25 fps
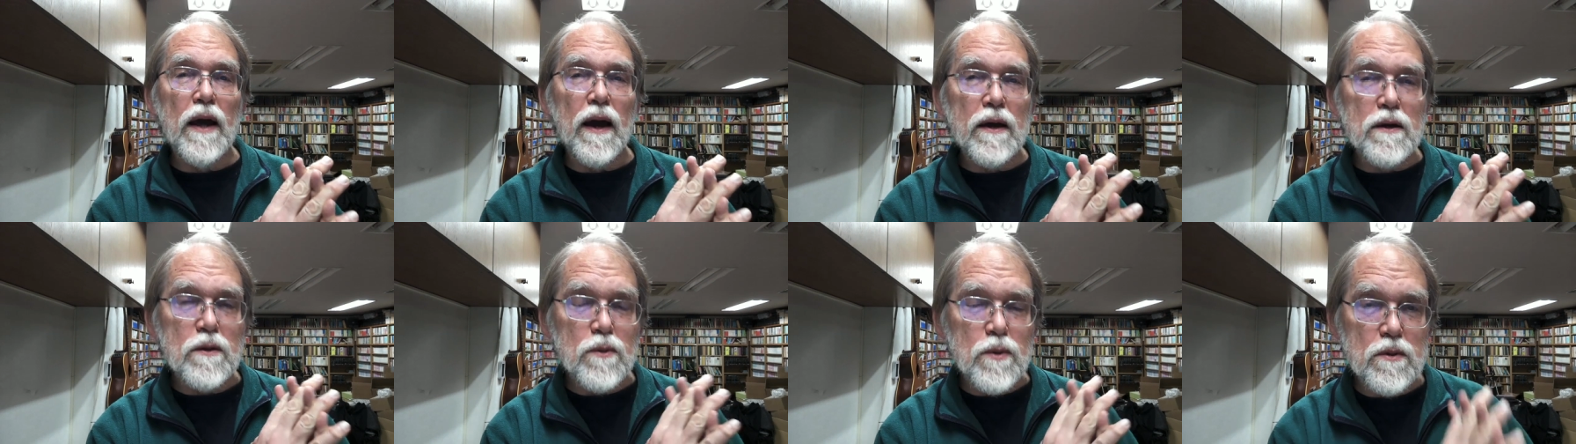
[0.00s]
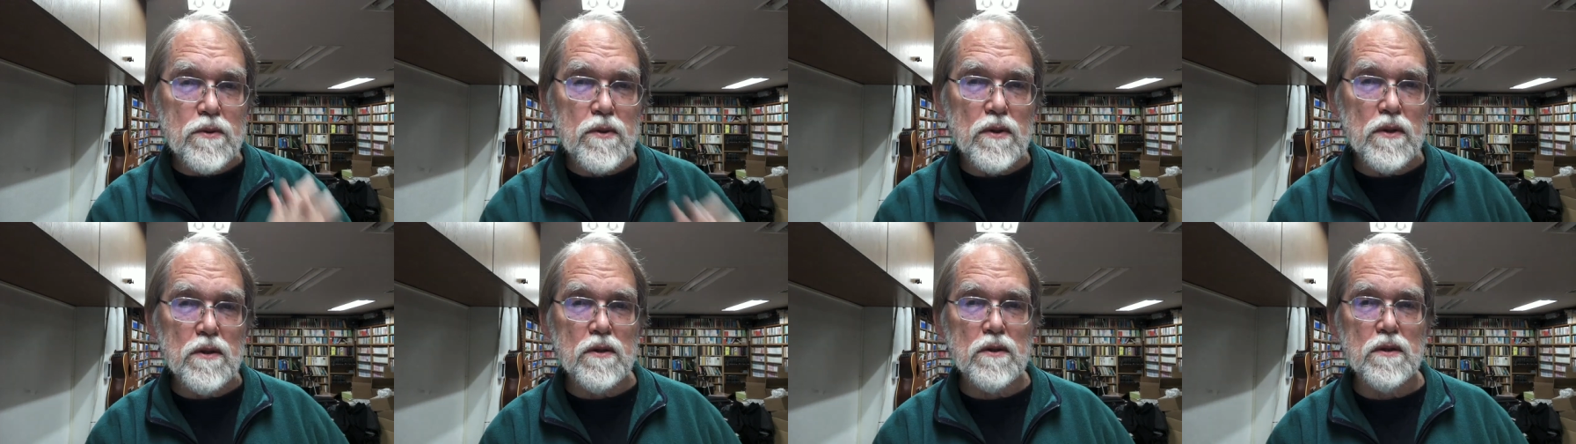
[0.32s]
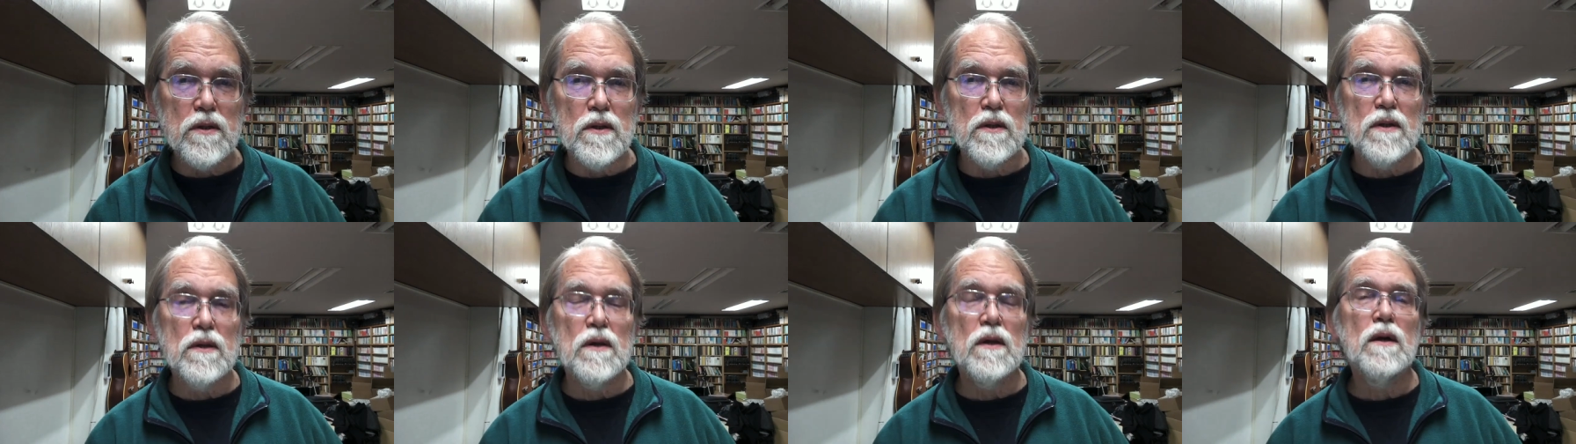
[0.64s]

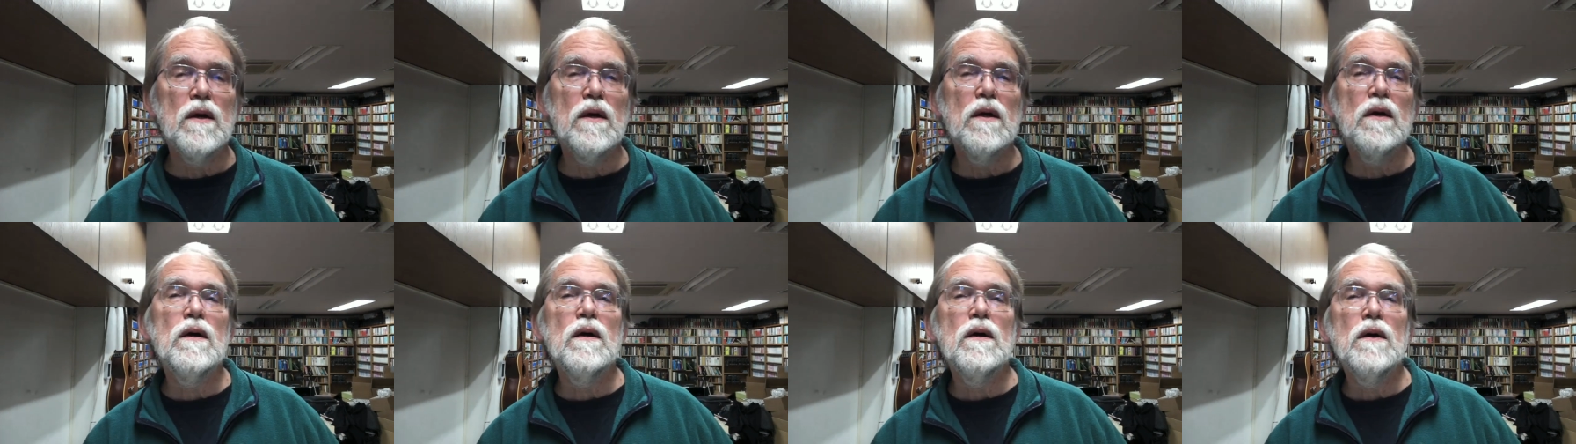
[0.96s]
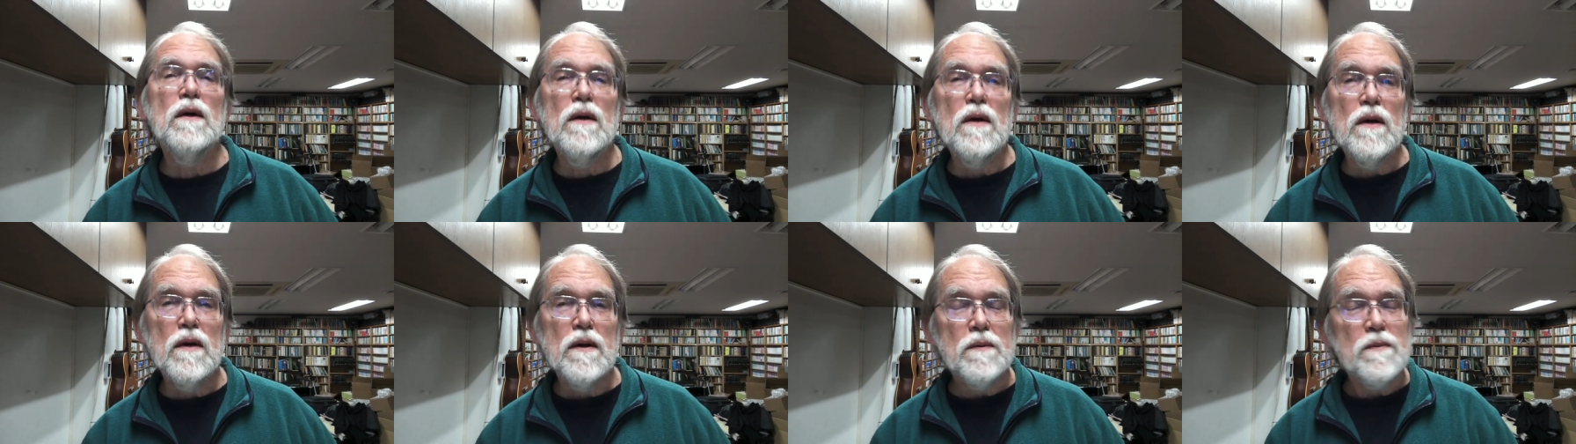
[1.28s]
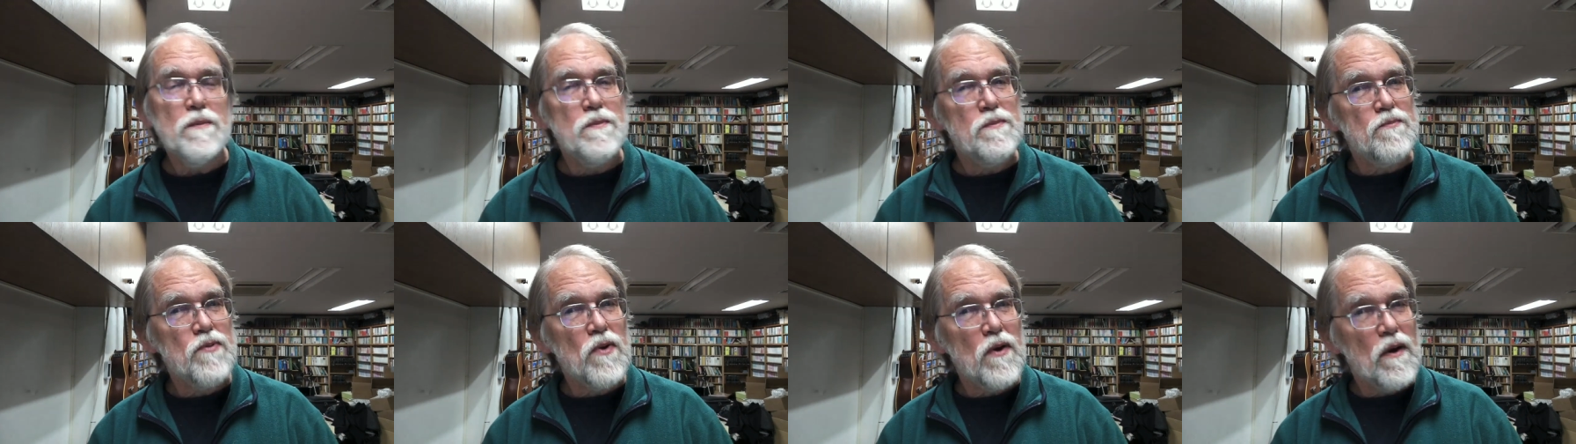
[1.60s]
acquisition
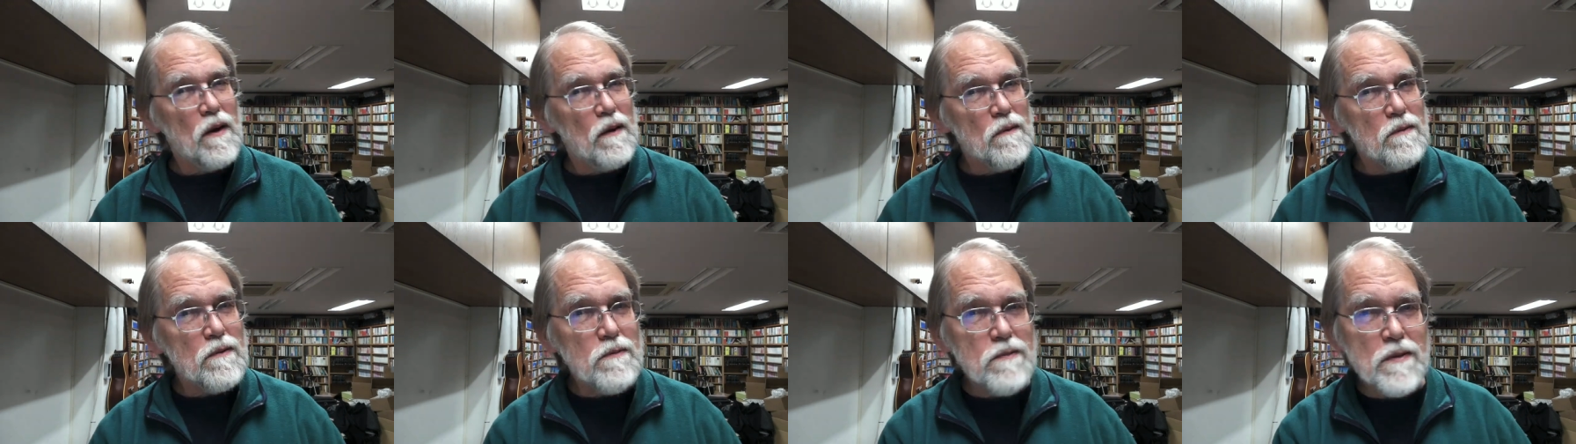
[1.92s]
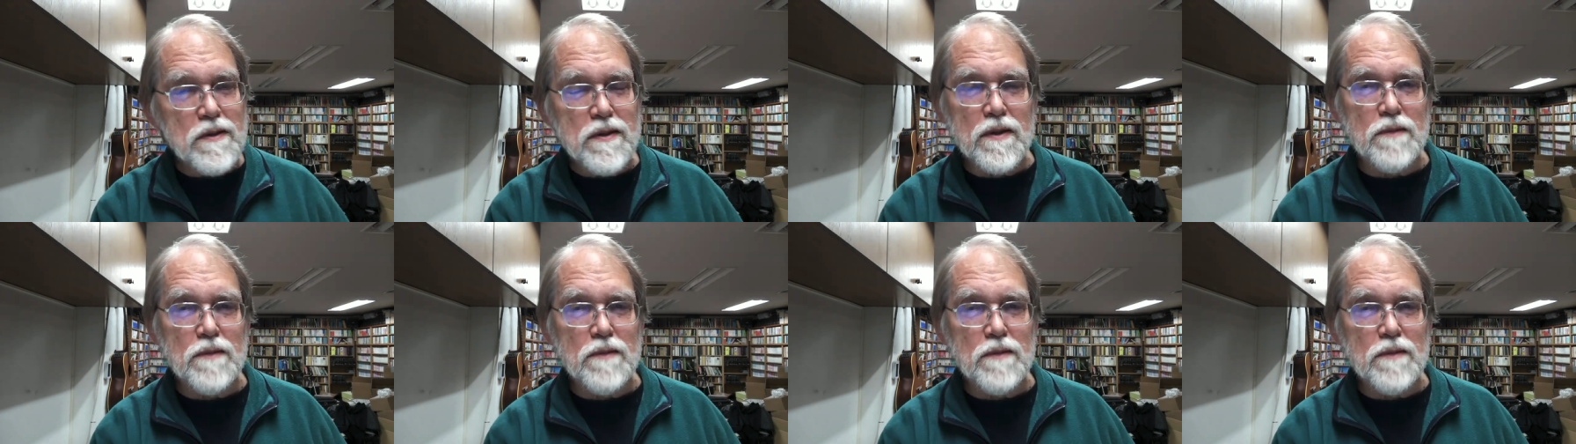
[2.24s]
probably